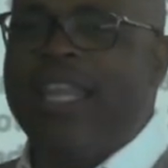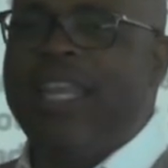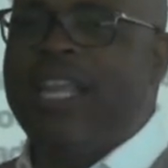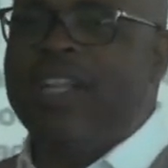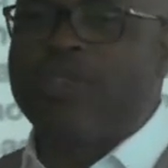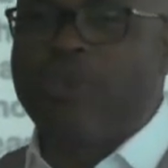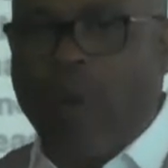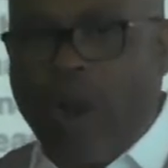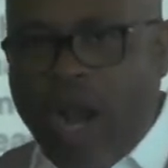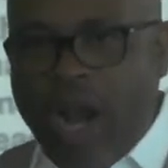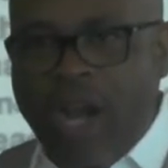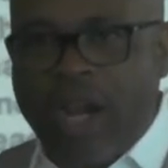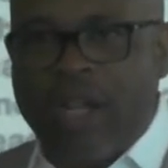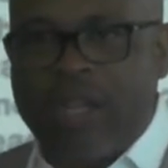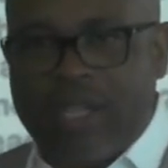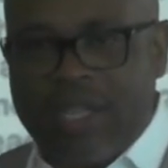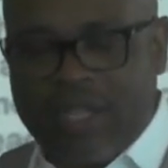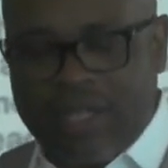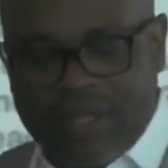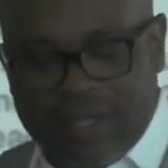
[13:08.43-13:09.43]
It needs
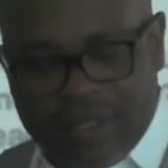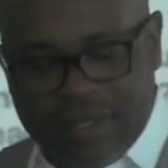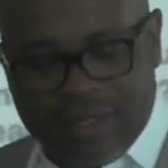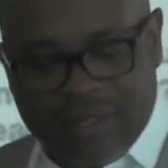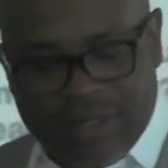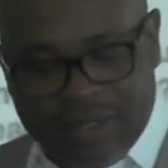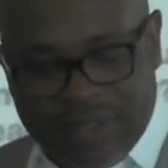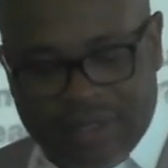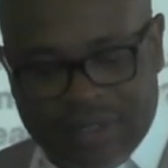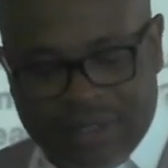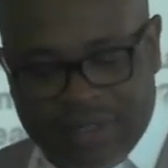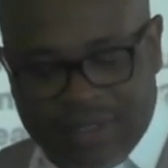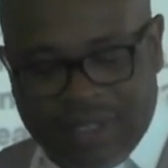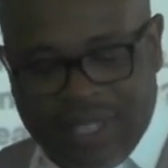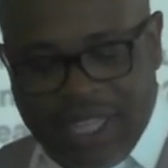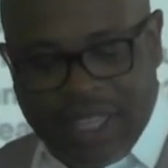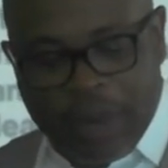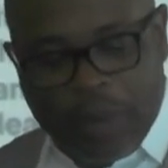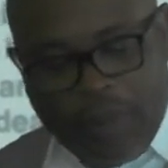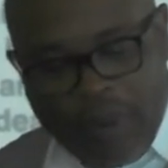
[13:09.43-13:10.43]
work.
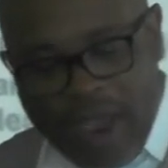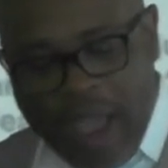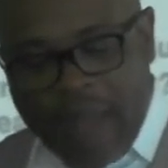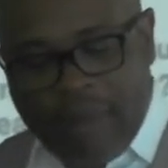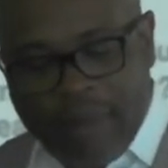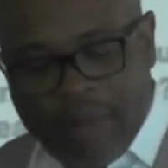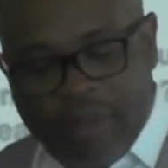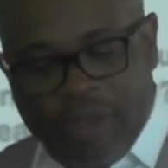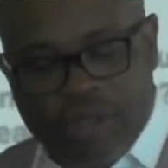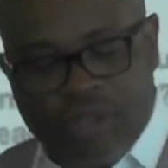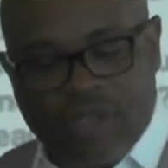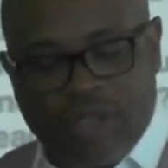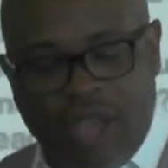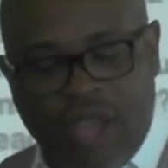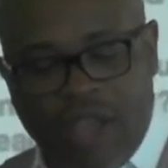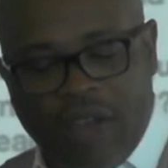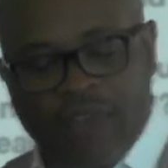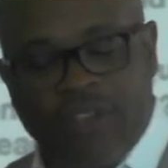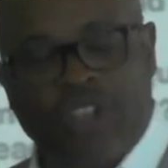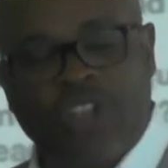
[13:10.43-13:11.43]
And the problem you
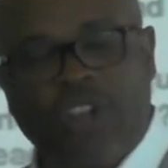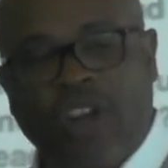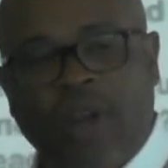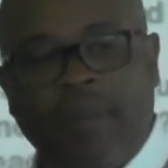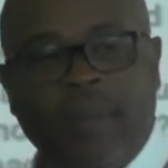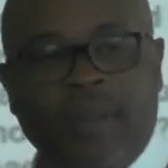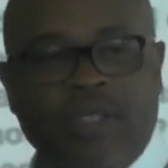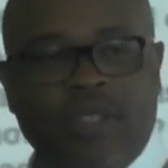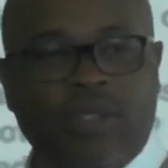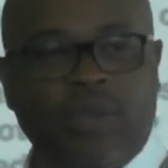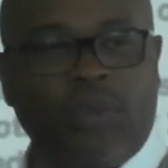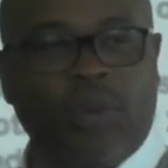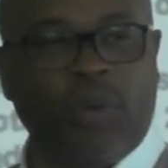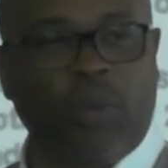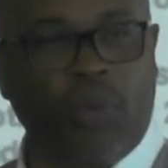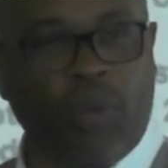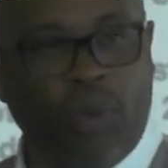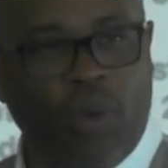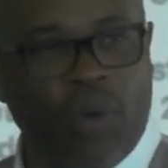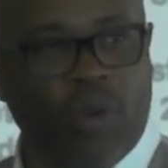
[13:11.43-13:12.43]
solve determines the
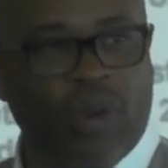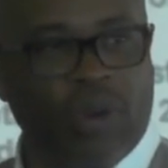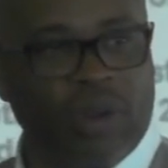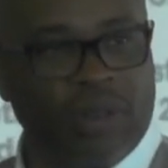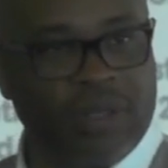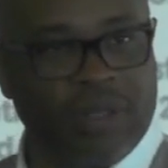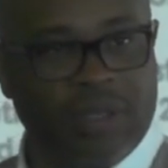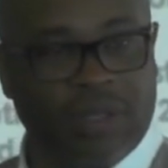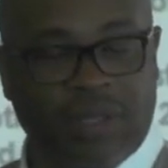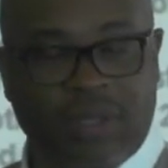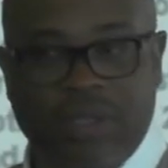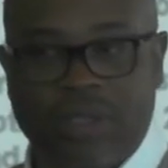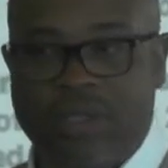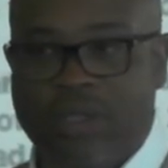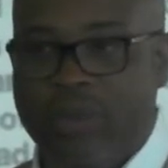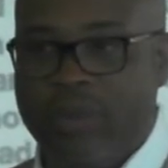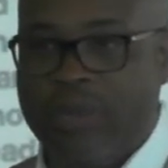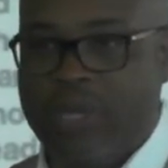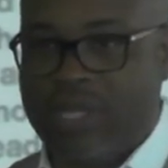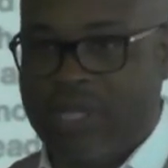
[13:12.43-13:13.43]
reward
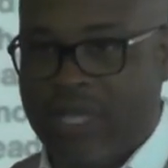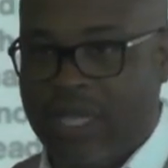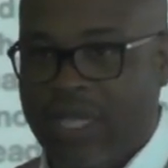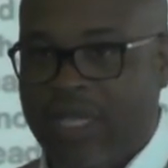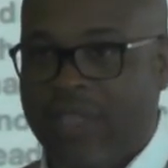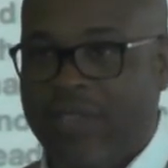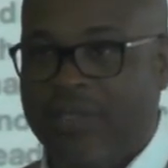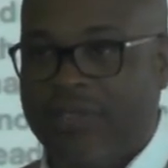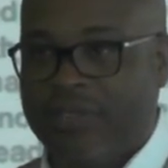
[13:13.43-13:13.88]
you receive.